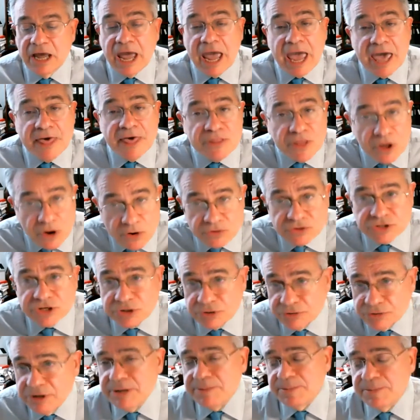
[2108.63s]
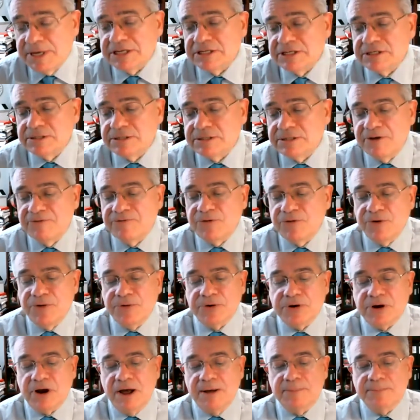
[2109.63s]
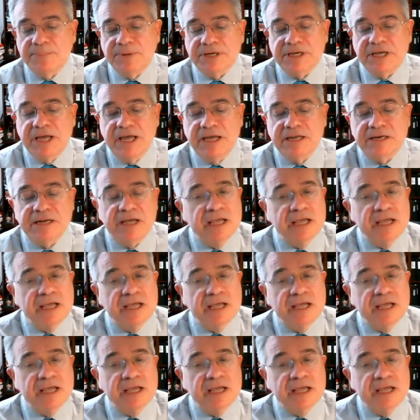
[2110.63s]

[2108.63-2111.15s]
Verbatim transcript: And those agreements may further complicate